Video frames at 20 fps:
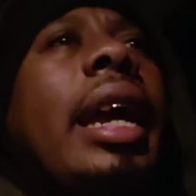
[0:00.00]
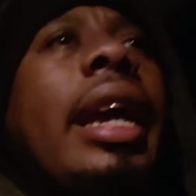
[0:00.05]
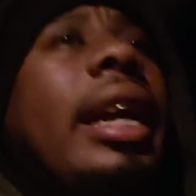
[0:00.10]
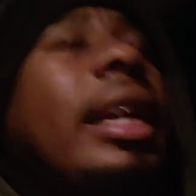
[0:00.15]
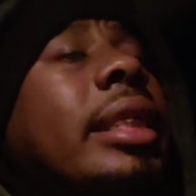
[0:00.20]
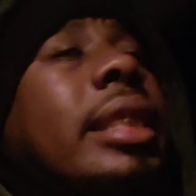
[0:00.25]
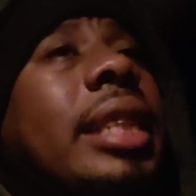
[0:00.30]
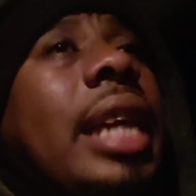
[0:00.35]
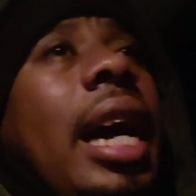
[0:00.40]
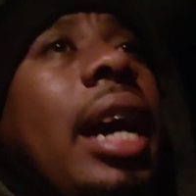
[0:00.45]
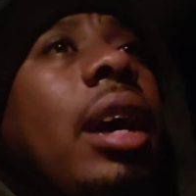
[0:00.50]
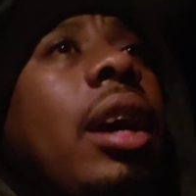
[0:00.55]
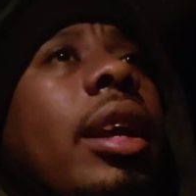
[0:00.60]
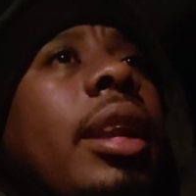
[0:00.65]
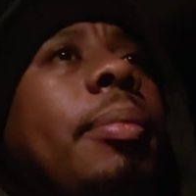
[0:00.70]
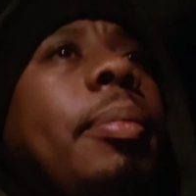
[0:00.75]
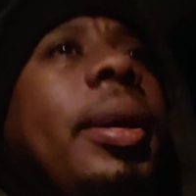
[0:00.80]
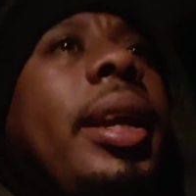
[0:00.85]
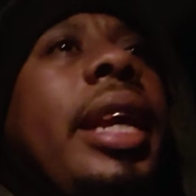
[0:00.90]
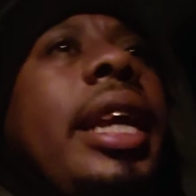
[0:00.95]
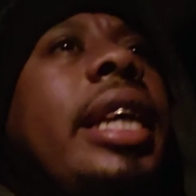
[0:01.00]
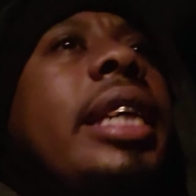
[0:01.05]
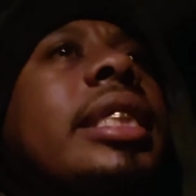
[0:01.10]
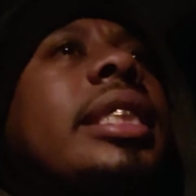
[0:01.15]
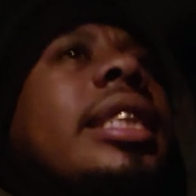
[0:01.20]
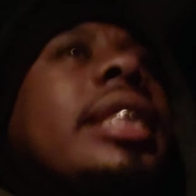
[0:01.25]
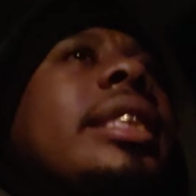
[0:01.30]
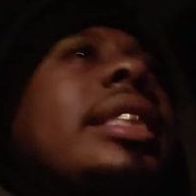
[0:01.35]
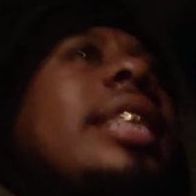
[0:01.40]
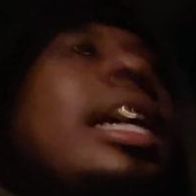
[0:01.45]
It's not going to be
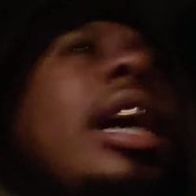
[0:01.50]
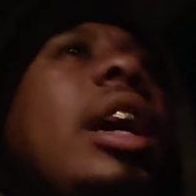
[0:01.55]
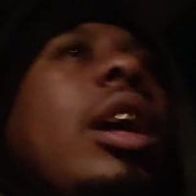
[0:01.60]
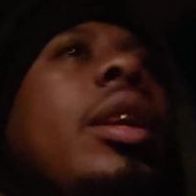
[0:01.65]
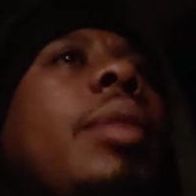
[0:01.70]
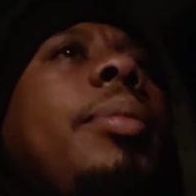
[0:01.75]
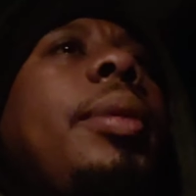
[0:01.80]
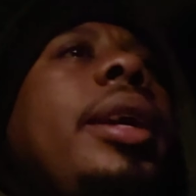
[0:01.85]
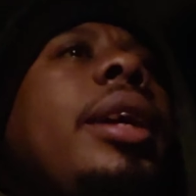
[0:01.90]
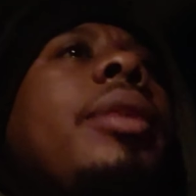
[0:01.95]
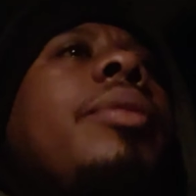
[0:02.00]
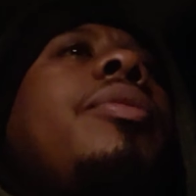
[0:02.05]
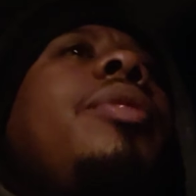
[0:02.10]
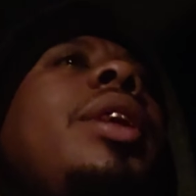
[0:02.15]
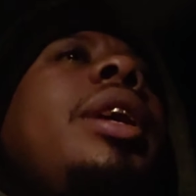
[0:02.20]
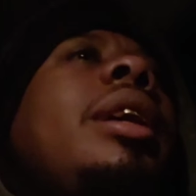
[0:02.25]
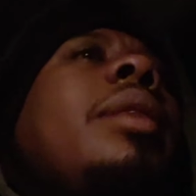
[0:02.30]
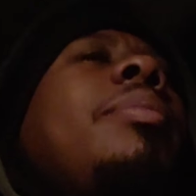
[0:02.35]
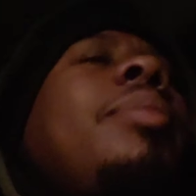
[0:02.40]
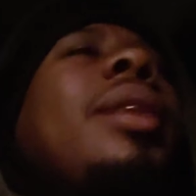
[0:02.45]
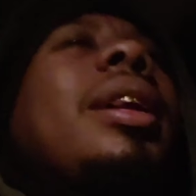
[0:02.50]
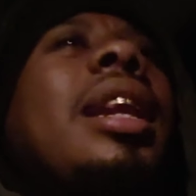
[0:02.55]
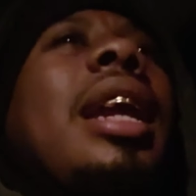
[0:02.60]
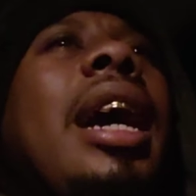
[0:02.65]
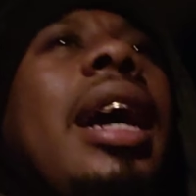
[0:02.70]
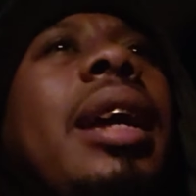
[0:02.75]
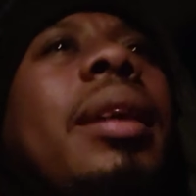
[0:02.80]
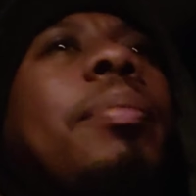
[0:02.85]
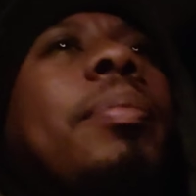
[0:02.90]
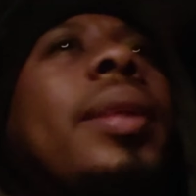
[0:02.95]
easy. It's not going to be convenient. But
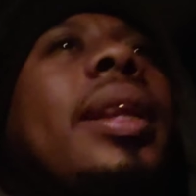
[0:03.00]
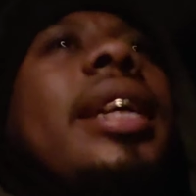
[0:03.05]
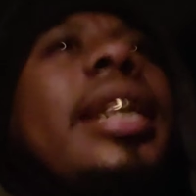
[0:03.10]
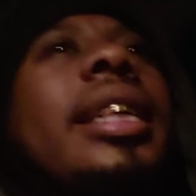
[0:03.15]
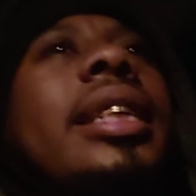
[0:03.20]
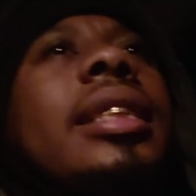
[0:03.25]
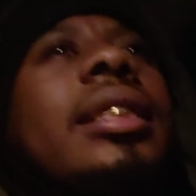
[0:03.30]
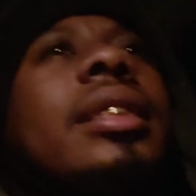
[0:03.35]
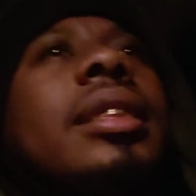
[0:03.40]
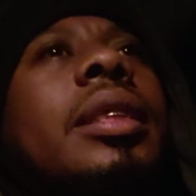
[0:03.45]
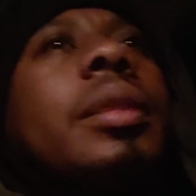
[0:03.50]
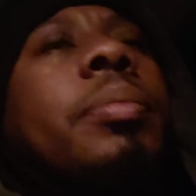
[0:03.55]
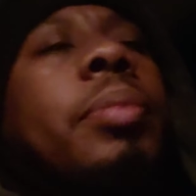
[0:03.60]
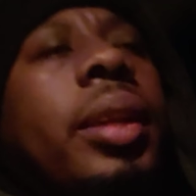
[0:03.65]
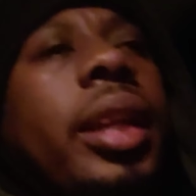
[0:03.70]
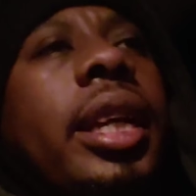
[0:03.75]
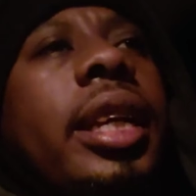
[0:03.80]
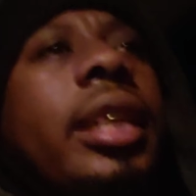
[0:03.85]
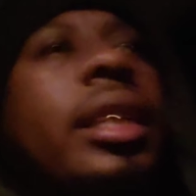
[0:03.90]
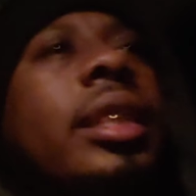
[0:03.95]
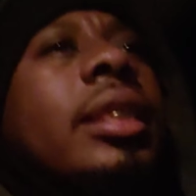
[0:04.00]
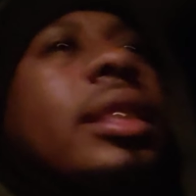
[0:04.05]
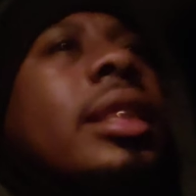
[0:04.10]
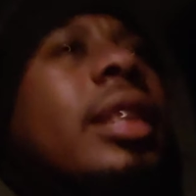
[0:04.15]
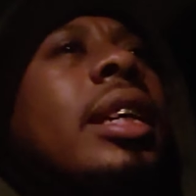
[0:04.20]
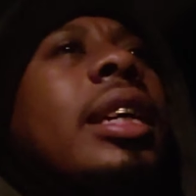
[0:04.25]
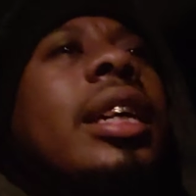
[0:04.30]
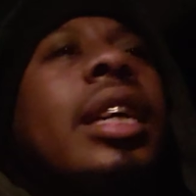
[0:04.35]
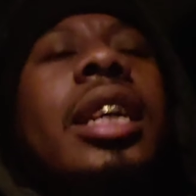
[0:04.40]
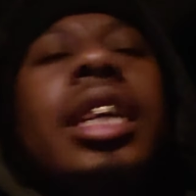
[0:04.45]
like, please, please,
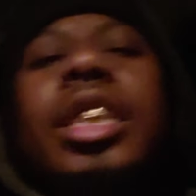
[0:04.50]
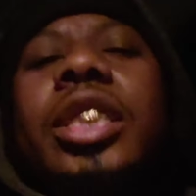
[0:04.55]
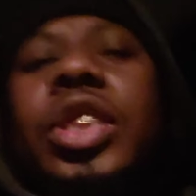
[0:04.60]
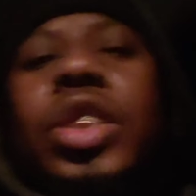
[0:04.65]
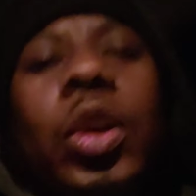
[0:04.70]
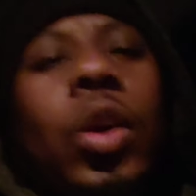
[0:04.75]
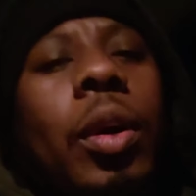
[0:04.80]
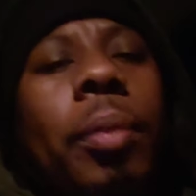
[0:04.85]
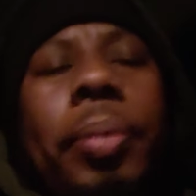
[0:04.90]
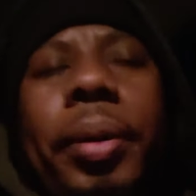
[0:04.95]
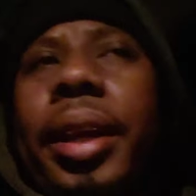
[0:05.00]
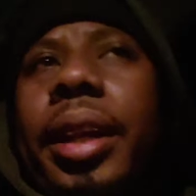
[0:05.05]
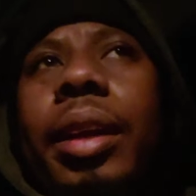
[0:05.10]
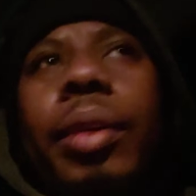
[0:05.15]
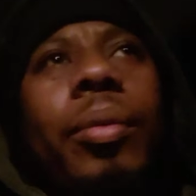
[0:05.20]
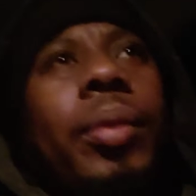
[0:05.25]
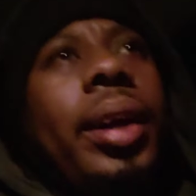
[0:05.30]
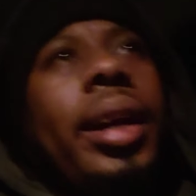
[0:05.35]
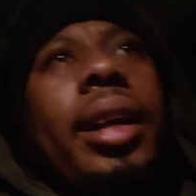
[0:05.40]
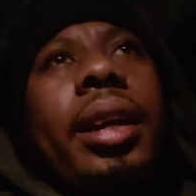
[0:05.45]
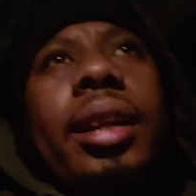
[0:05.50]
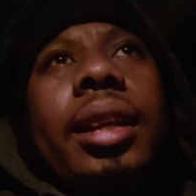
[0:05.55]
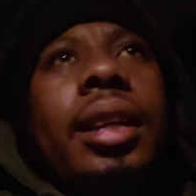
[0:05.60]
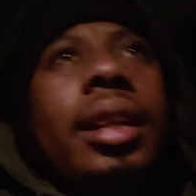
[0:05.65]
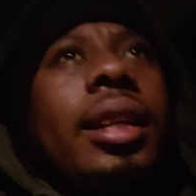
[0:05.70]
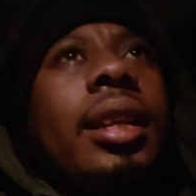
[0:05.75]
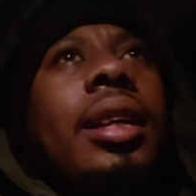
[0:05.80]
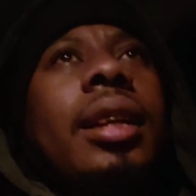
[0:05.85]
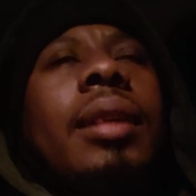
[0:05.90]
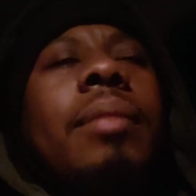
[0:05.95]
show up anyway.
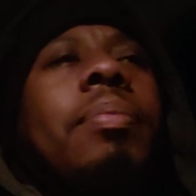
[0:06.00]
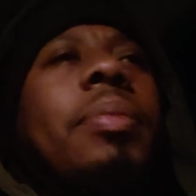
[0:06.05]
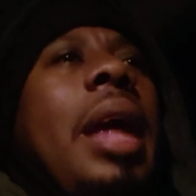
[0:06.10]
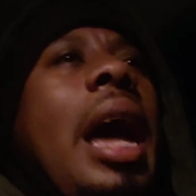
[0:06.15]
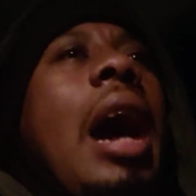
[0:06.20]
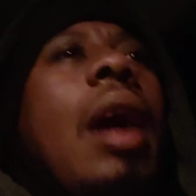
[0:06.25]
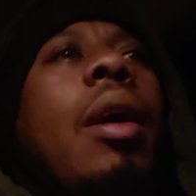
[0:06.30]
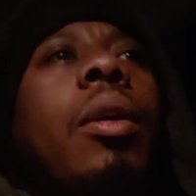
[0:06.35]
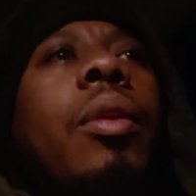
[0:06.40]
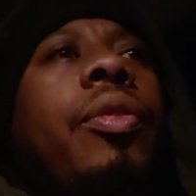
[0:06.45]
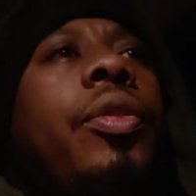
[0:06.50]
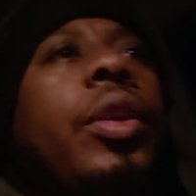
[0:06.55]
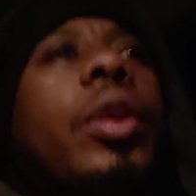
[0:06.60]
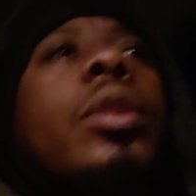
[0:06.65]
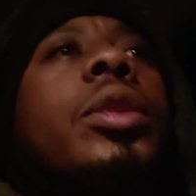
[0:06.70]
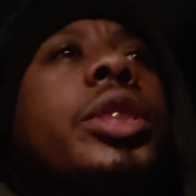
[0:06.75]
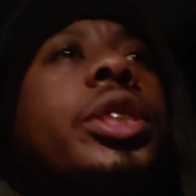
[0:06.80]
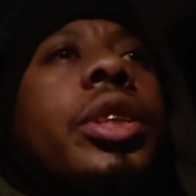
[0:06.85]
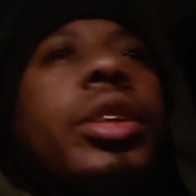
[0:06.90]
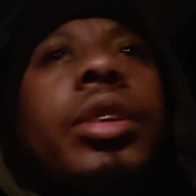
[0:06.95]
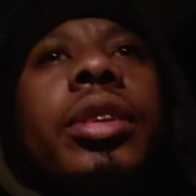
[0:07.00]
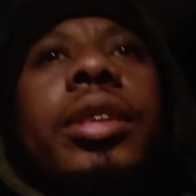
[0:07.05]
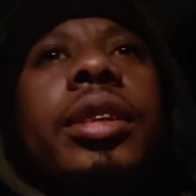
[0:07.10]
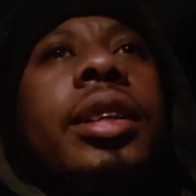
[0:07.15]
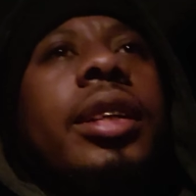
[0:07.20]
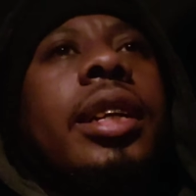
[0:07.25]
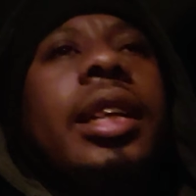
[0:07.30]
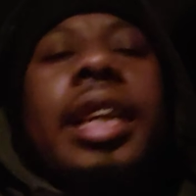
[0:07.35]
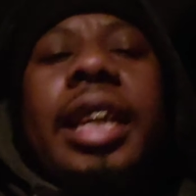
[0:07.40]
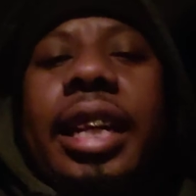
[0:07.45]
Our future
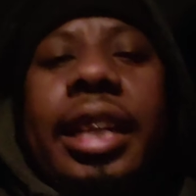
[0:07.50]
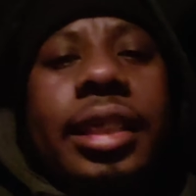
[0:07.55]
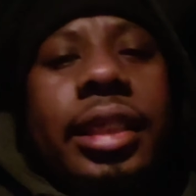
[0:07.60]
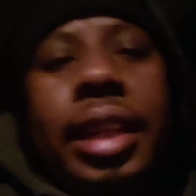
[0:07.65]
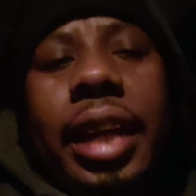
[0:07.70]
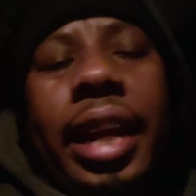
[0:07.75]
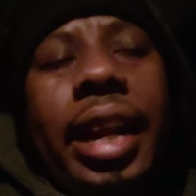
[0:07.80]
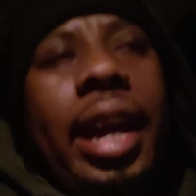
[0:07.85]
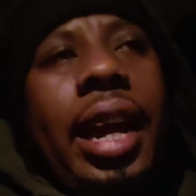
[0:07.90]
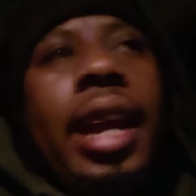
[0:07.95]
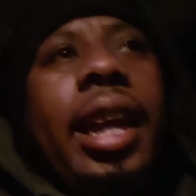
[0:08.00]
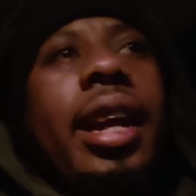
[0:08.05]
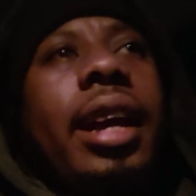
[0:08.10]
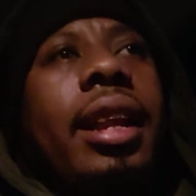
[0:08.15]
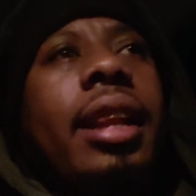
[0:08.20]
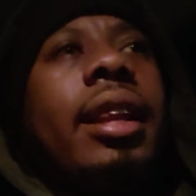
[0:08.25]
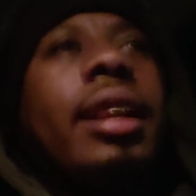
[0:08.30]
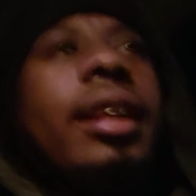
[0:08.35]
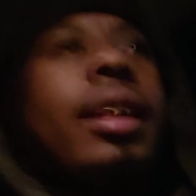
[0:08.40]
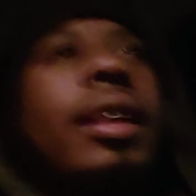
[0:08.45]
is at hand.